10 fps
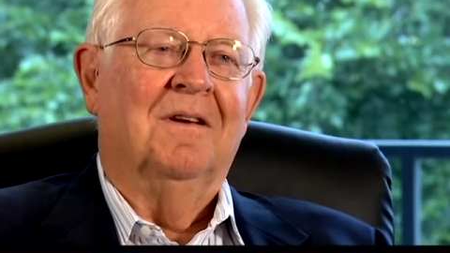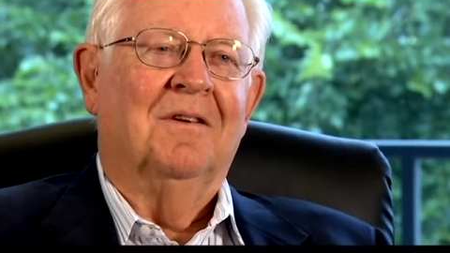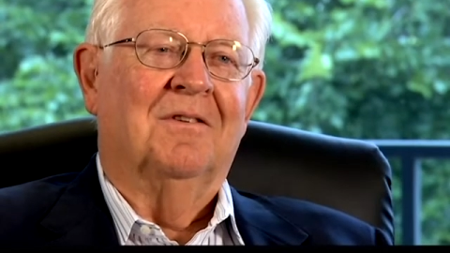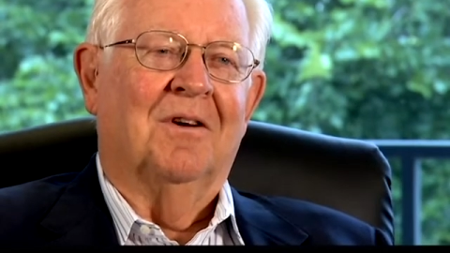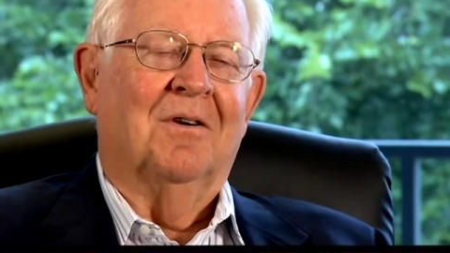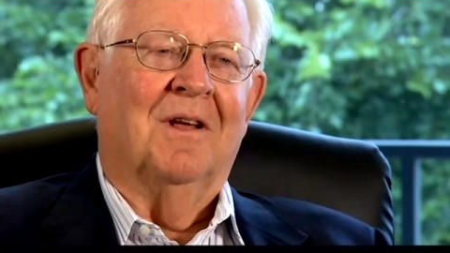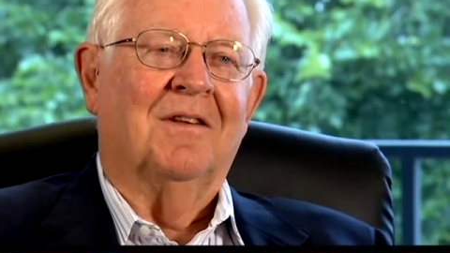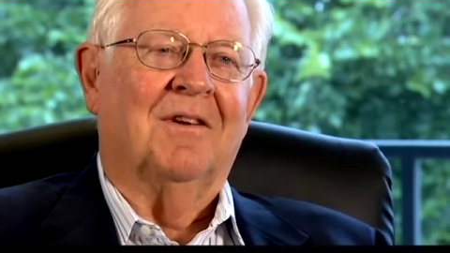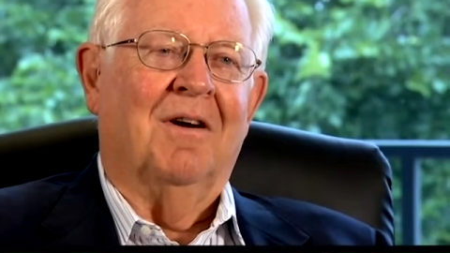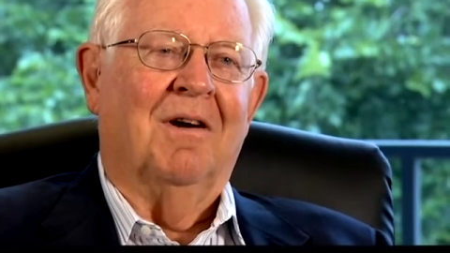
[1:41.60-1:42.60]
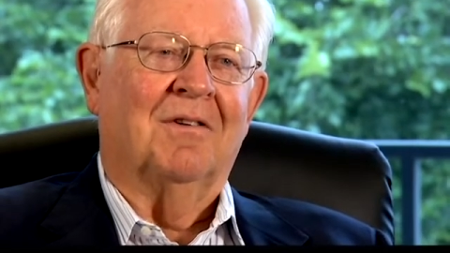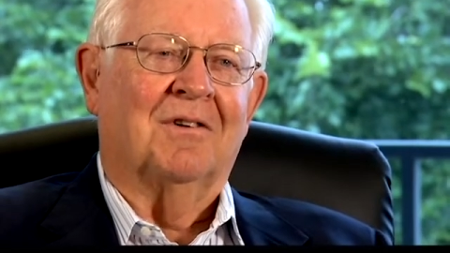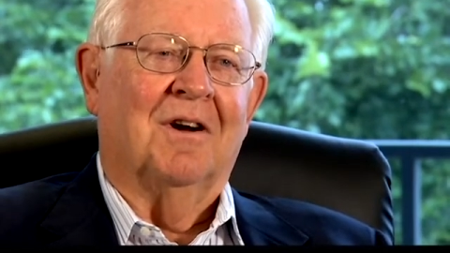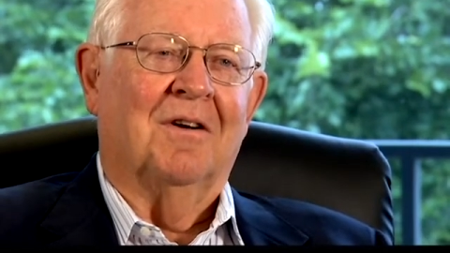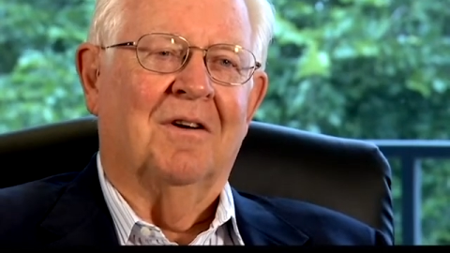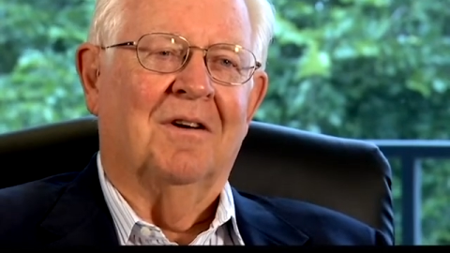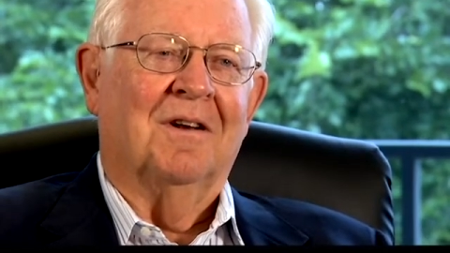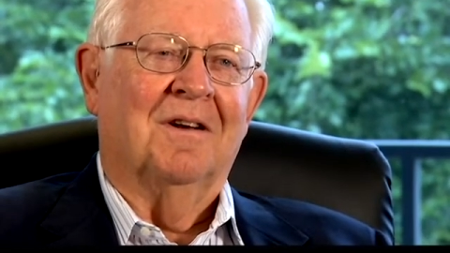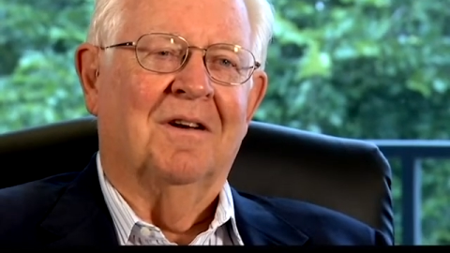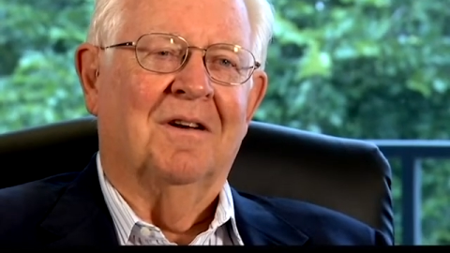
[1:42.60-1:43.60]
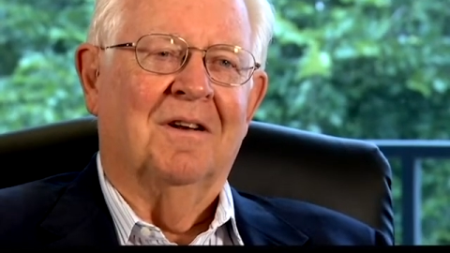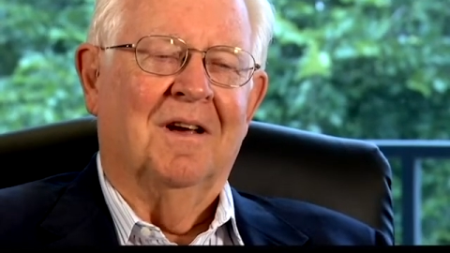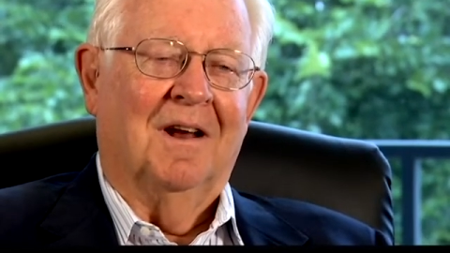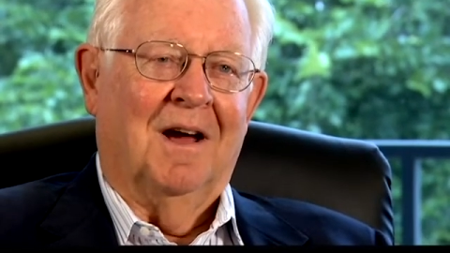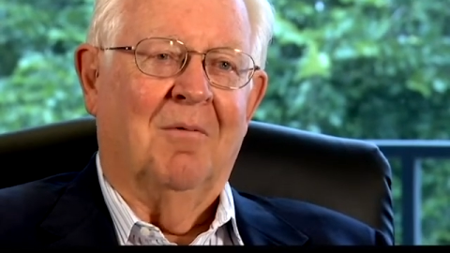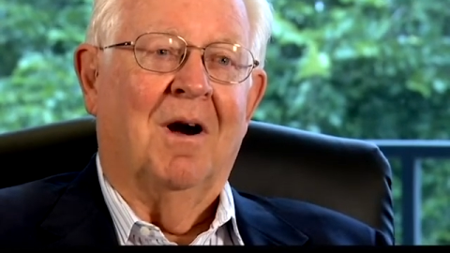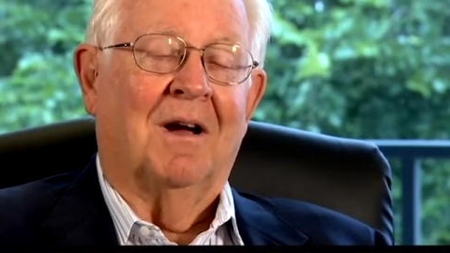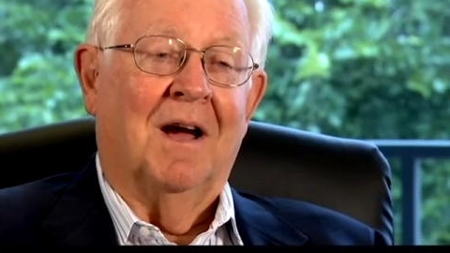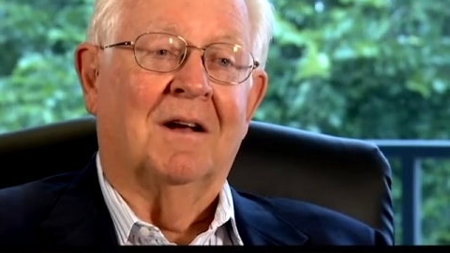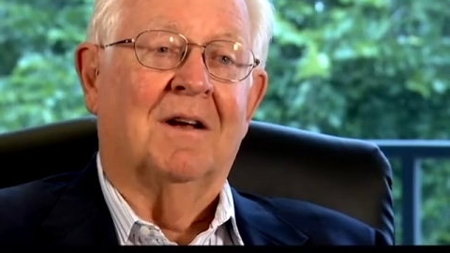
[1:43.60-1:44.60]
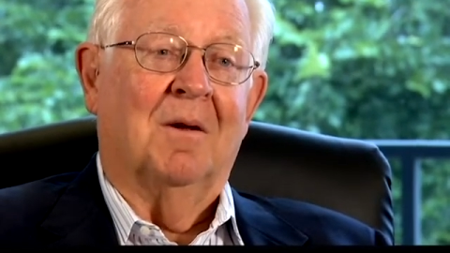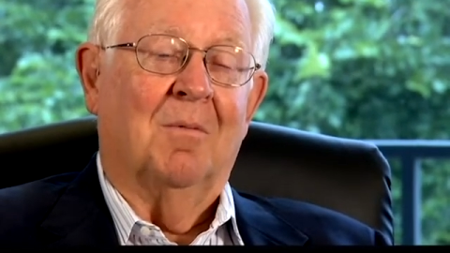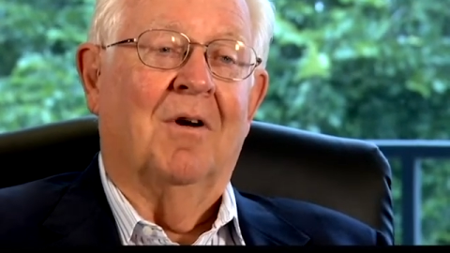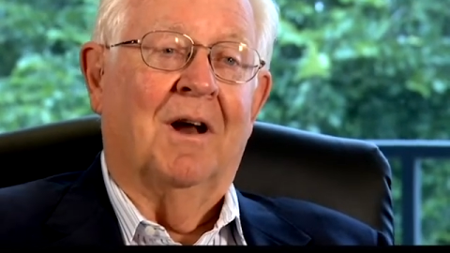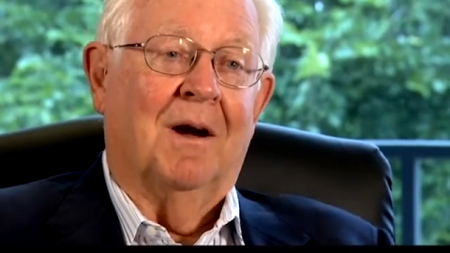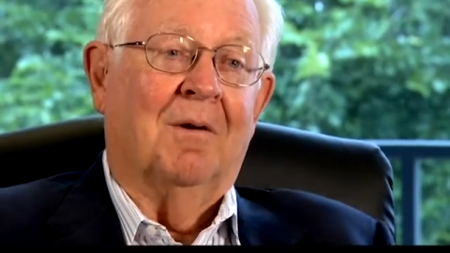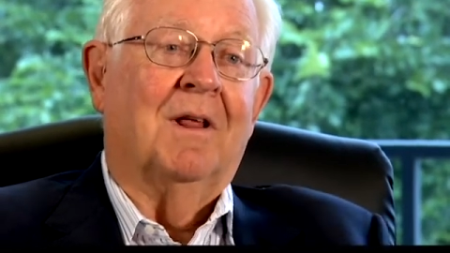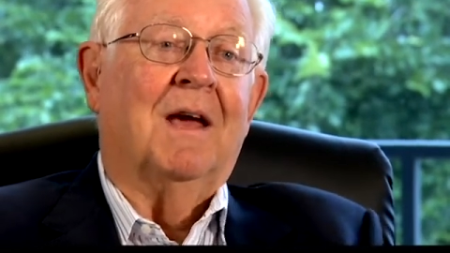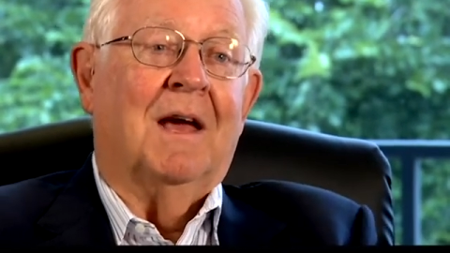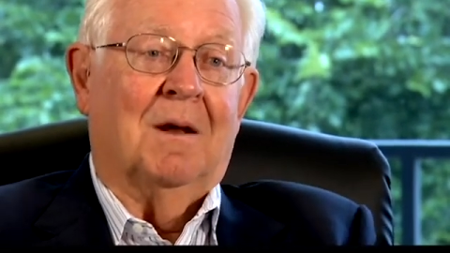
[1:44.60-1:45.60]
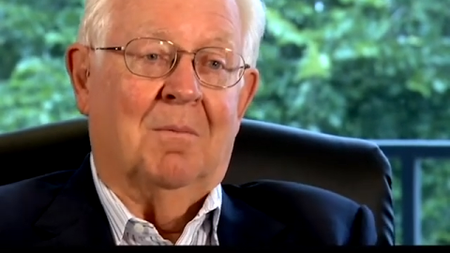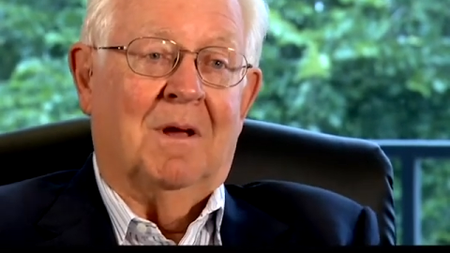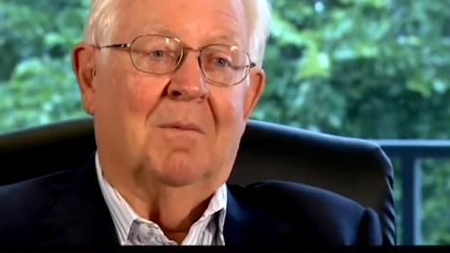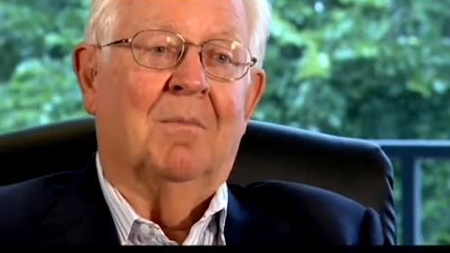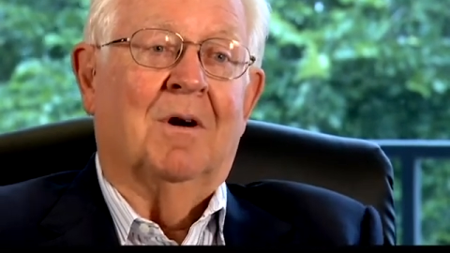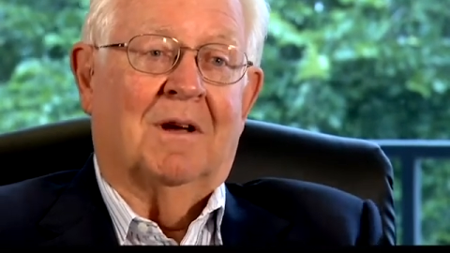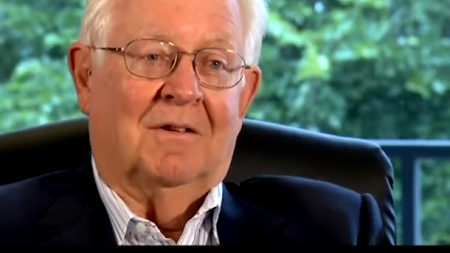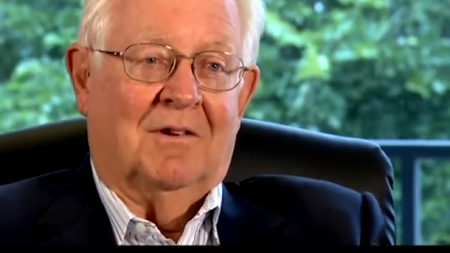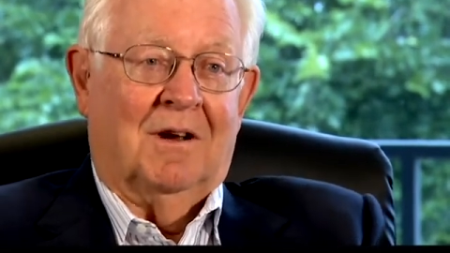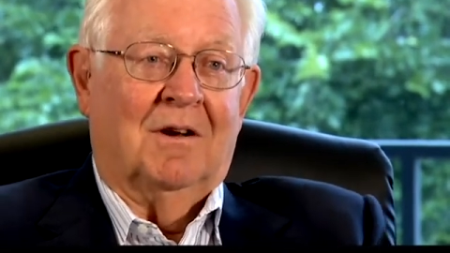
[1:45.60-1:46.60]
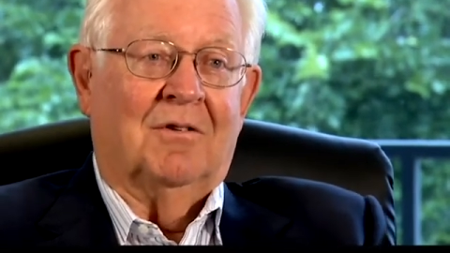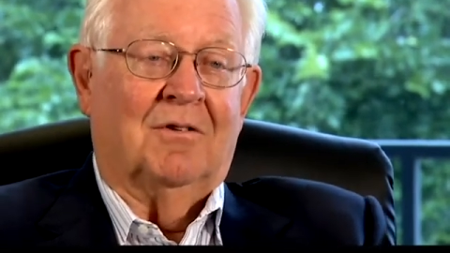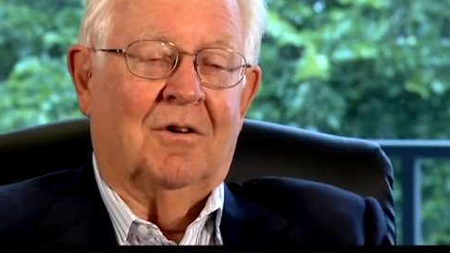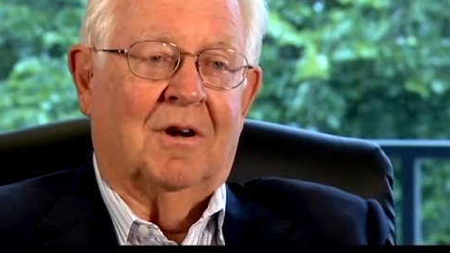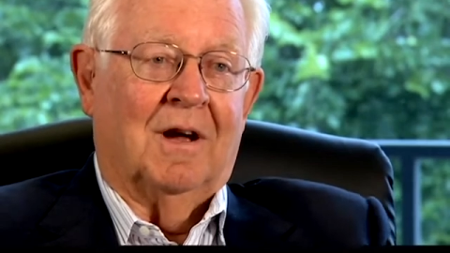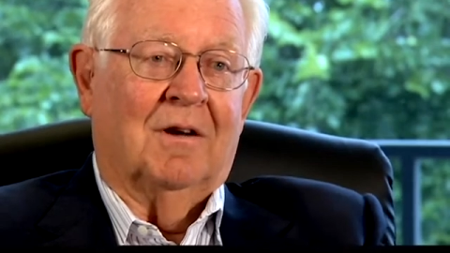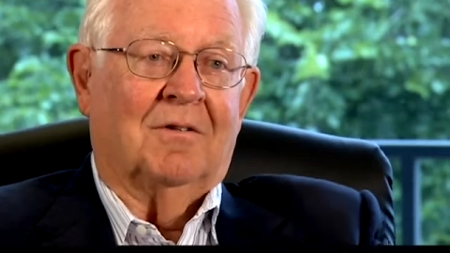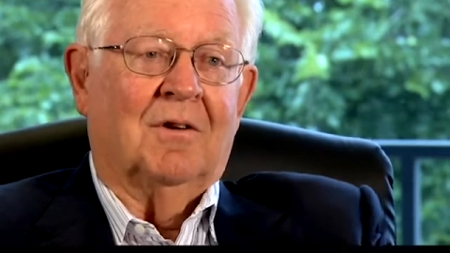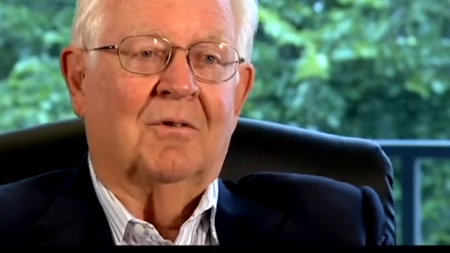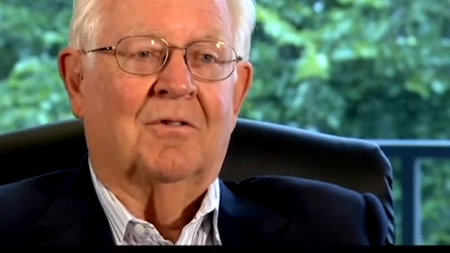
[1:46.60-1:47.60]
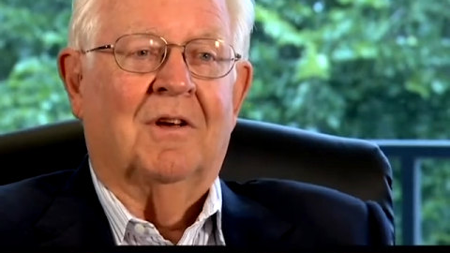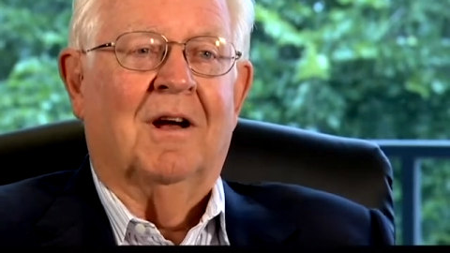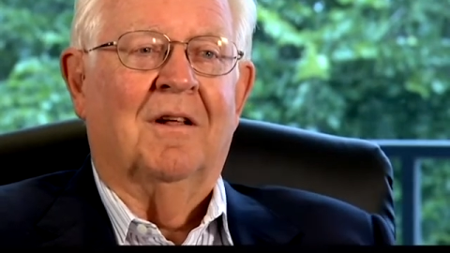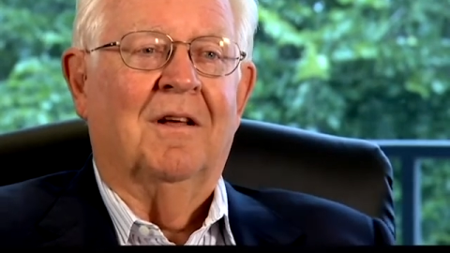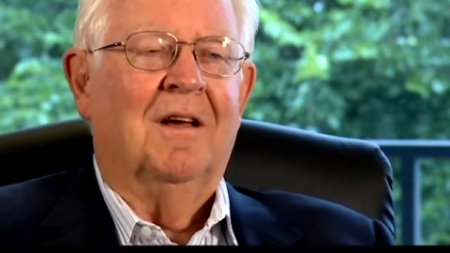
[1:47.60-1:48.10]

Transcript: So that's how I started, and I got to Des Moines, Iowa. They handed me a book and said, "Here's your accounts, go sell."